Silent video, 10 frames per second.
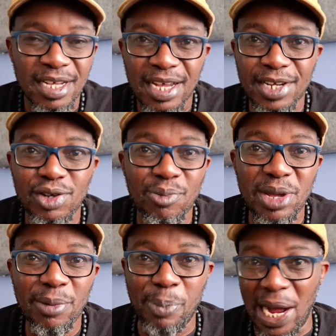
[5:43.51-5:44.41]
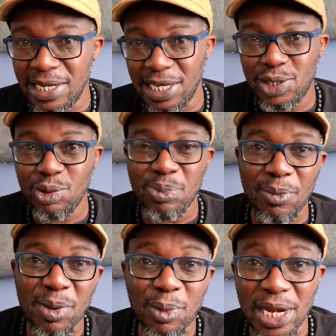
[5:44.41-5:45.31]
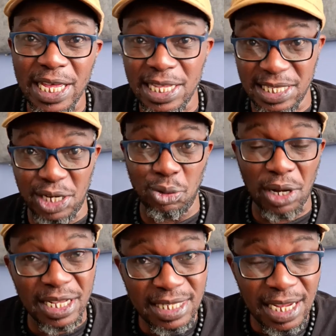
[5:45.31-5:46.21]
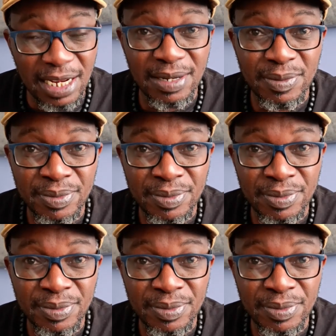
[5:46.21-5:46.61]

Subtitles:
And you're being pandered to by people like this and you listen?